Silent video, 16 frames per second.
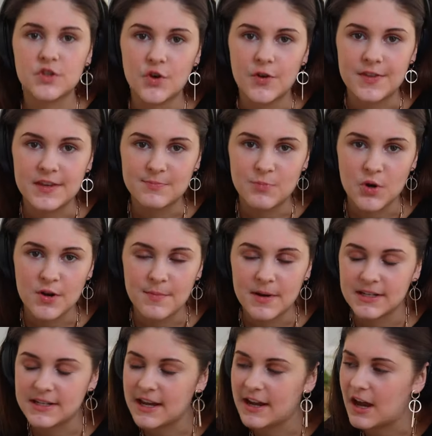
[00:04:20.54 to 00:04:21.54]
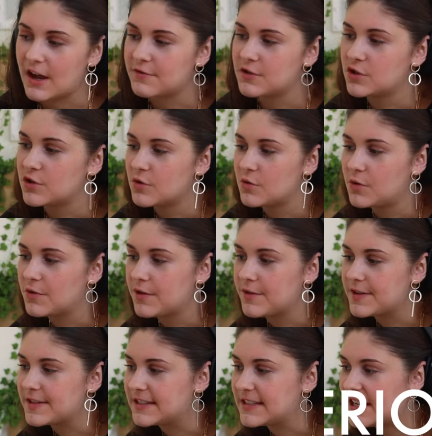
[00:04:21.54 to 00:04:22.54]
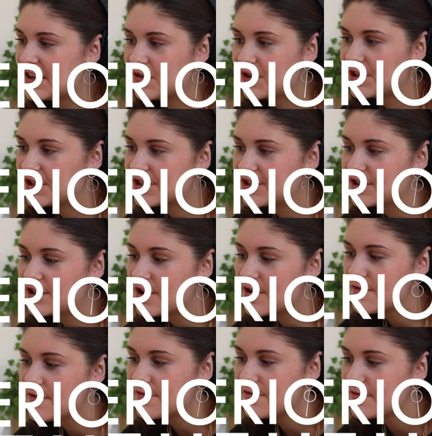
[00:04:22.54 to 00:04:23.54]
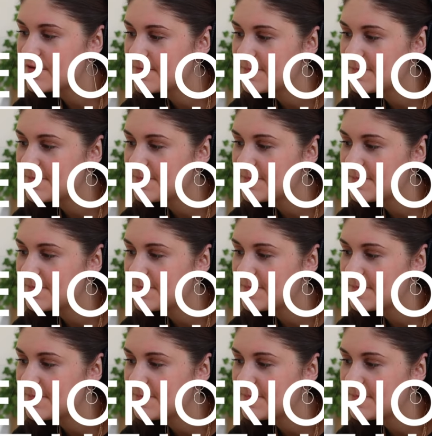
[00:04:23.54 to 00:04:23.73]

So at this point in my day, I have to do all the serious stuff.